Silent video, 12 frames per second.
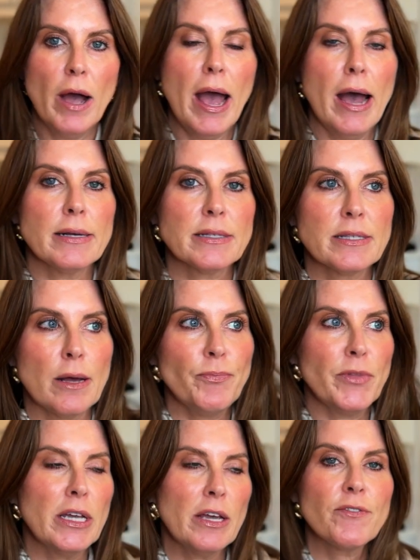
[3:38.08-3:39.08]
as
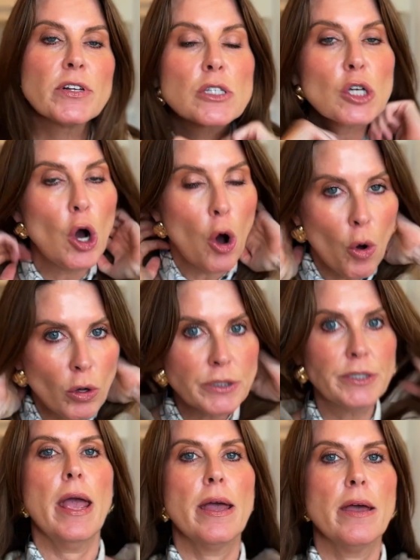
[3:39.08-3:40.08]
something if it's
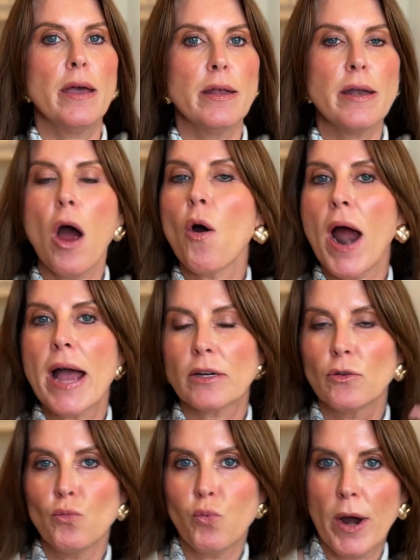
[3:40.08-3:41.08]
cold, or I
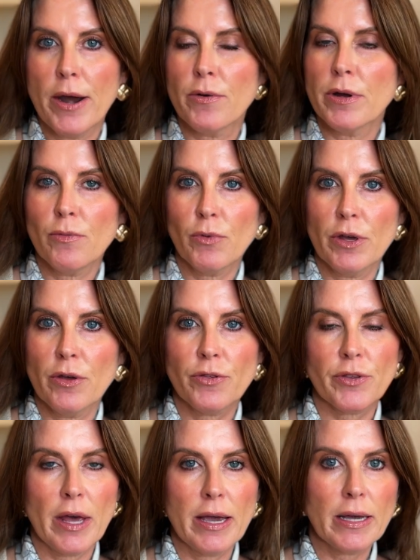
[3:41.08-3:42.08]
can wear it with
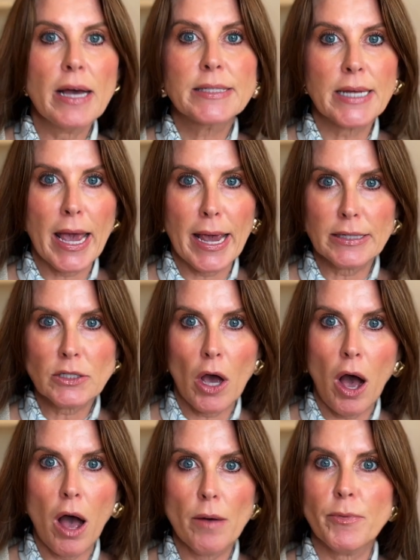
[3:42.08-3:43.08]
like a tank
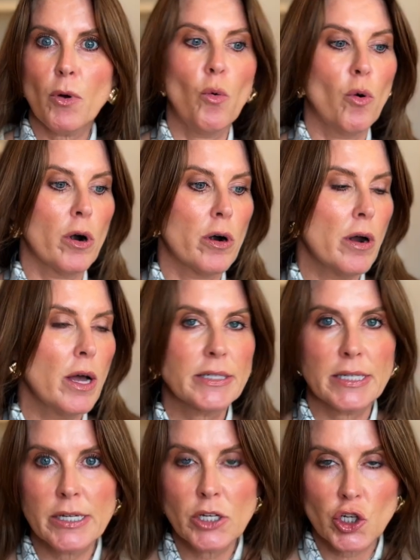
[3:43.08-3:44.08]
top or a
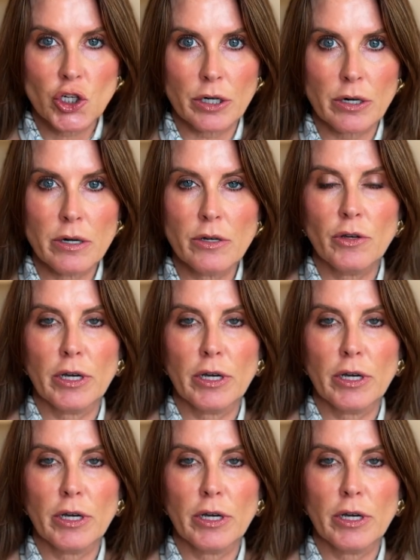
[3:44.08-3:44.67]
t-shirt. You